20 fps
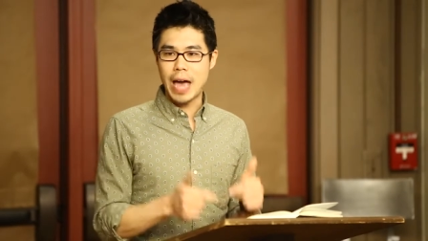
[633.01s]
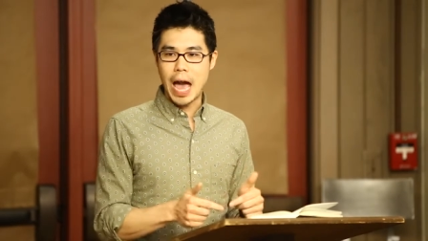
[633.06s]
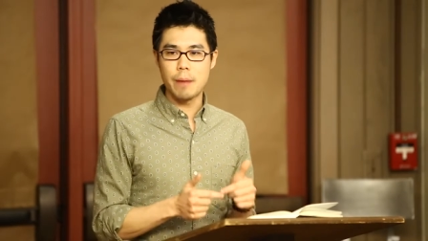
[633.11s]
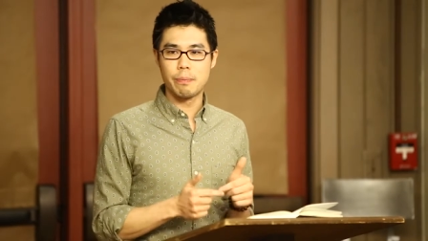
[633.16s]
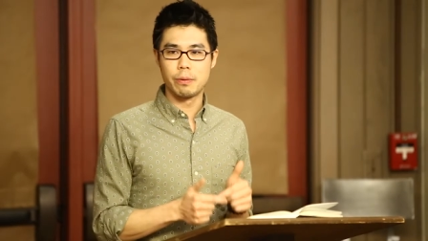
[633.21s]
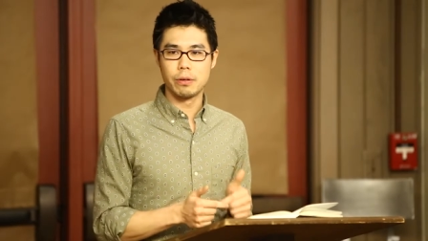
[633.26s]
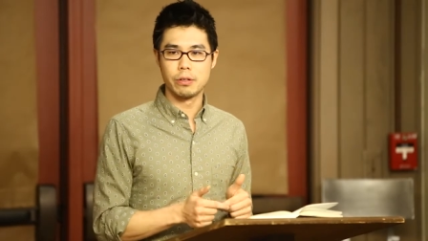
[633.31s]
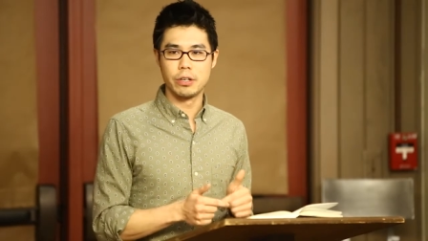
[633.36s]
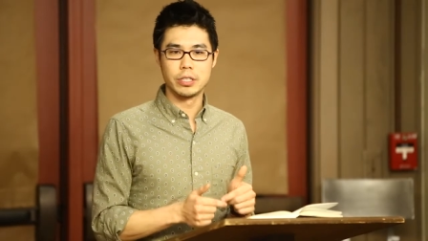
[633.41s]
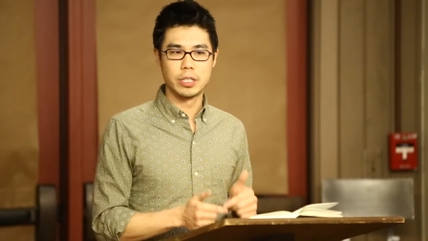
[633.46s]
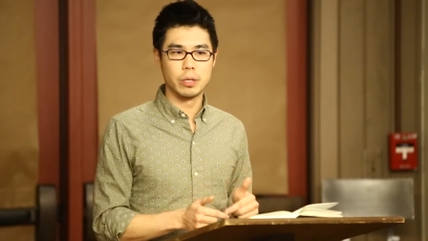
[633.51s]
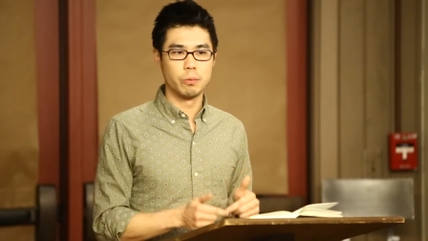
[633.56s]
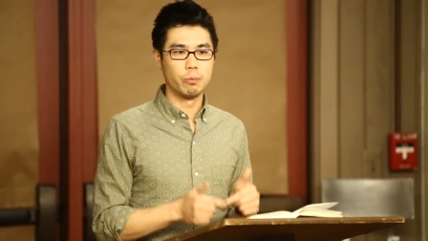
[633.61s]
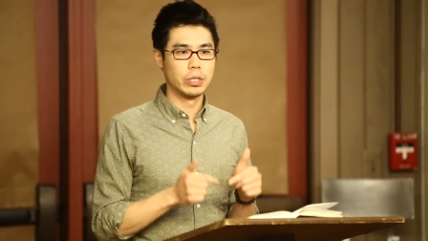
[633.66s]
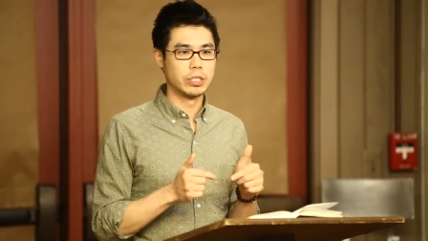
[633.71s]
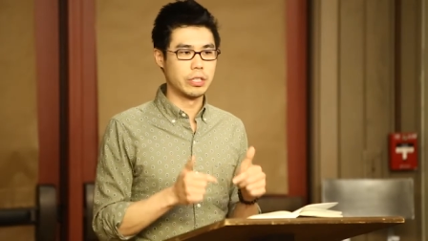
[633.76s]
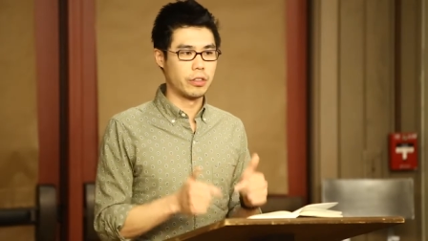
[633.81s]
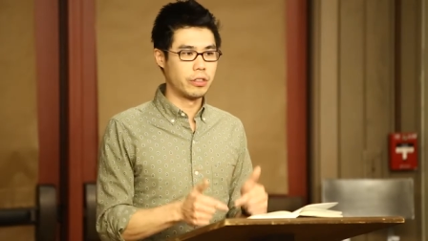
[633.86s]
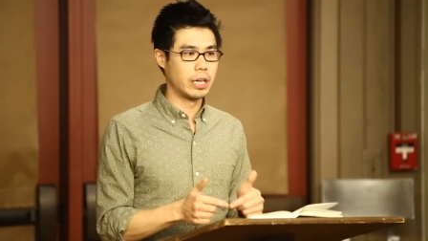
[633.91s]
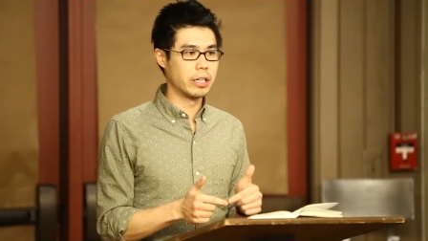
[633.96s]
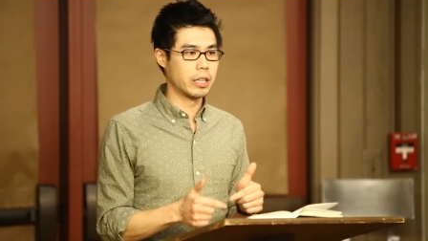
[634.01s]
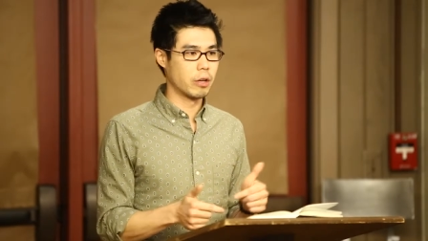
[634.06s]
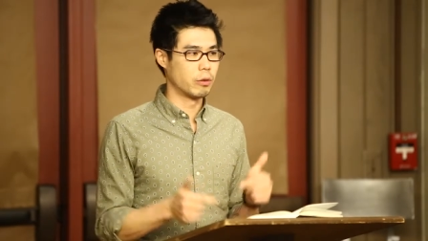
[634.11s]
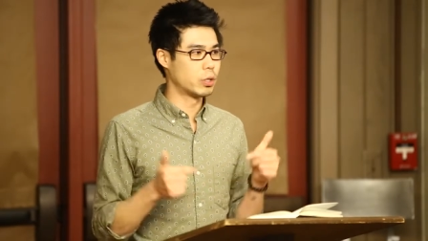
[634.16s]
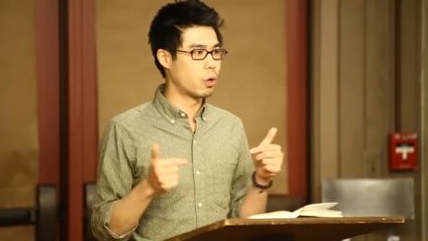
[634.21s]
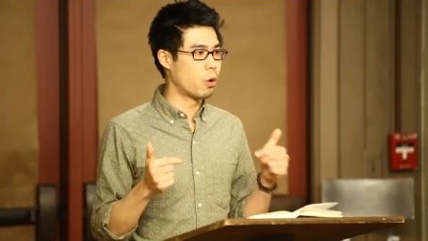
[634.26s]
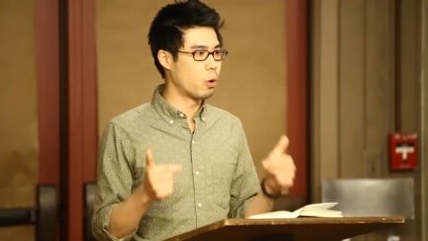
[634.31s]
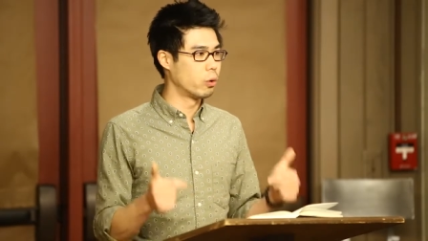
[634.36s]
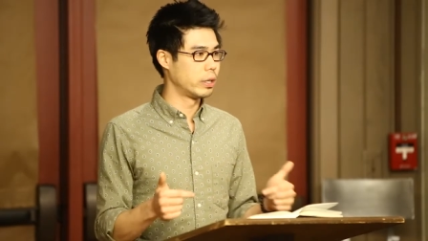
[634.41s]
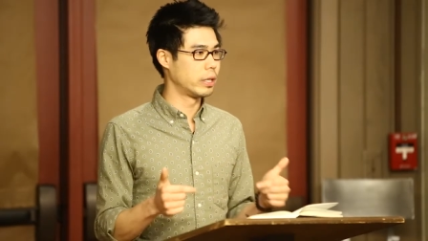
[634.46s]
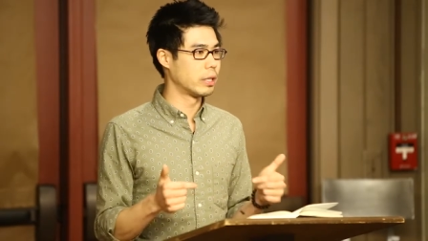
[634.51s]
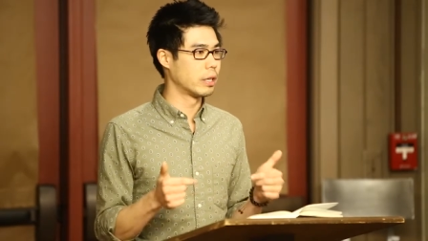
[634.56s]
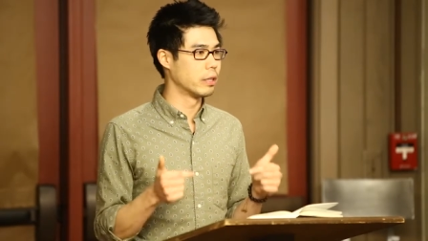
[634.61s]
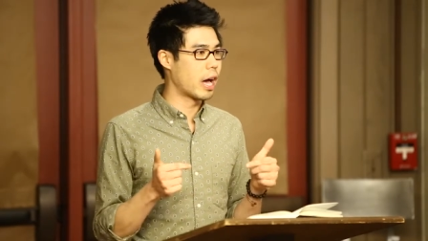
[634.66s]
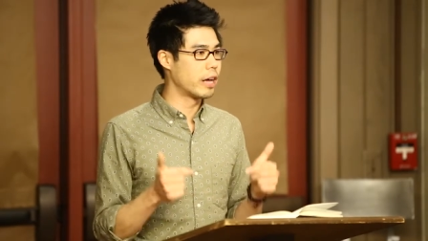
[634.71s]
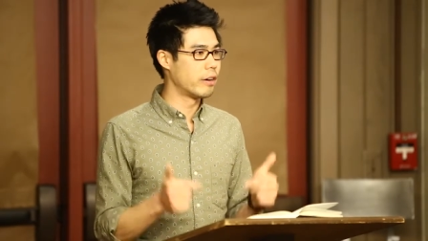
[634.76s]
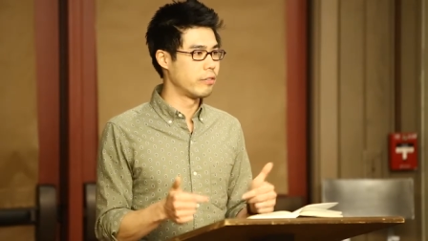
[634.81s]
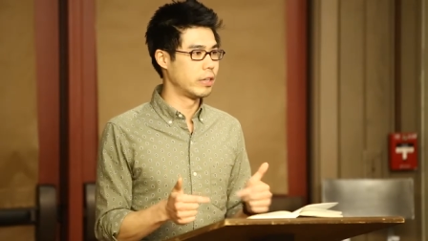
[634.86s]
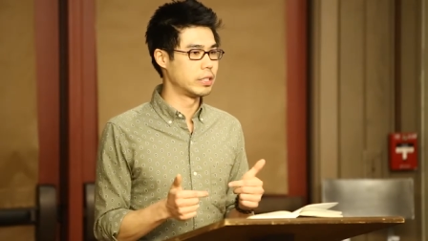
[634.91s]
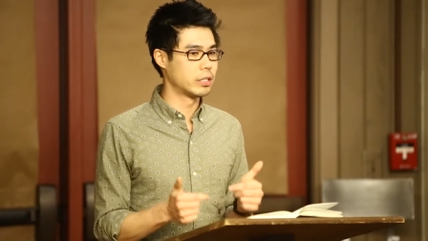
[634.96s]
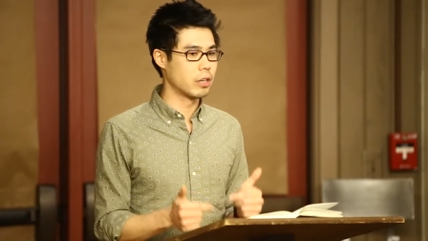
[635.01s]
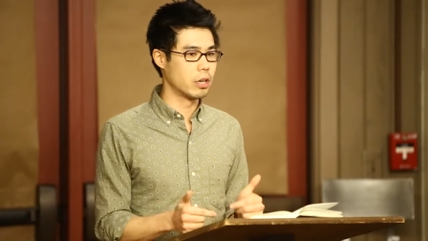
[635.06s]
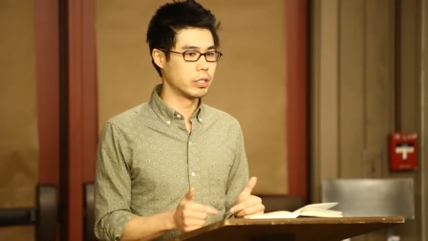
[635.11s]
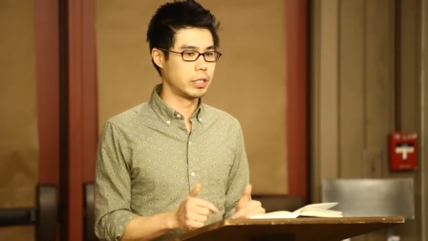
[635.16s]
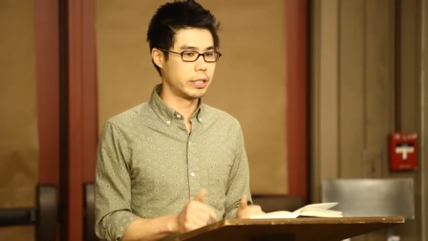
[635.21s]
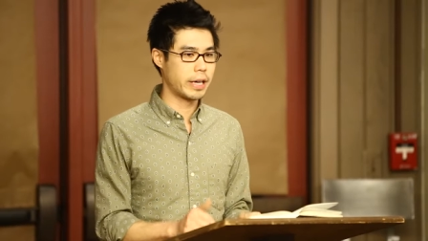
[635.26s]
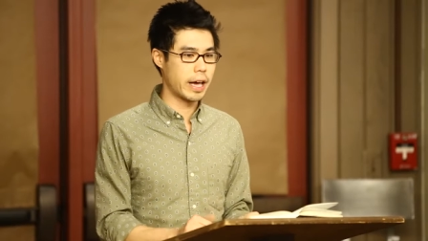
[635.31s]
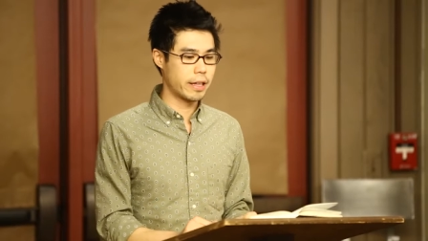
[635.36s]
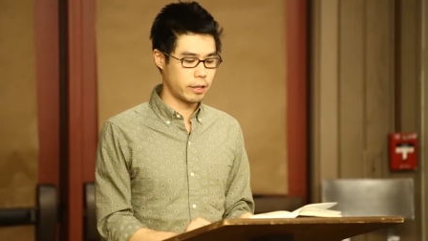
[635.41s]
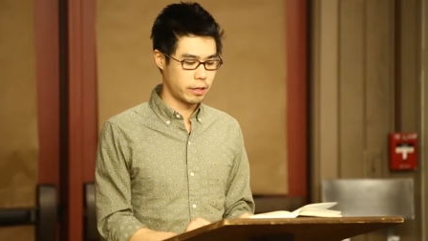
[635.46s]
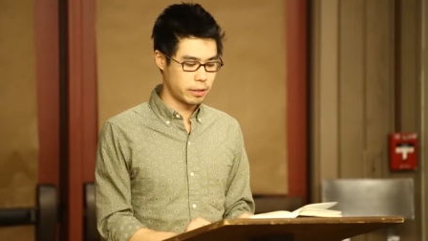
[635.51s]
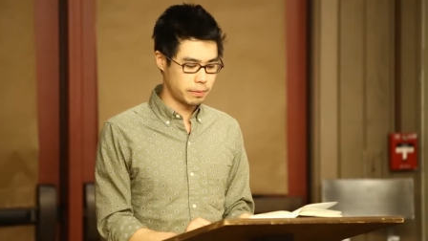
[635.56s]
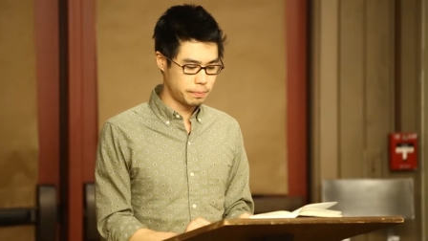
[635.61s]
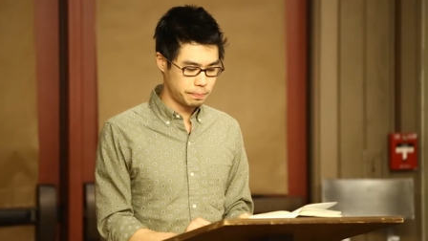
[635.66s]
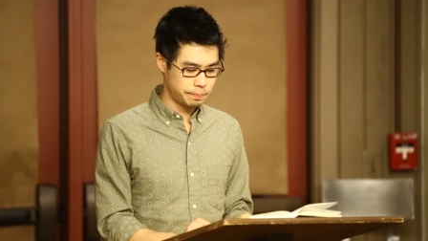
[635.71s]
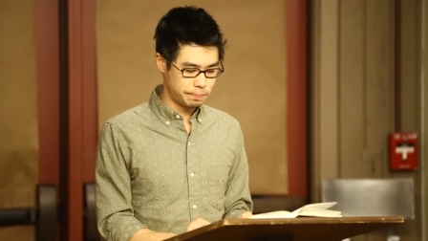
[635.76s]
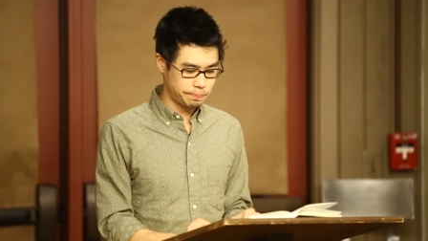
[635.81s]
capitalism was the thing that was holding a lot of this all together.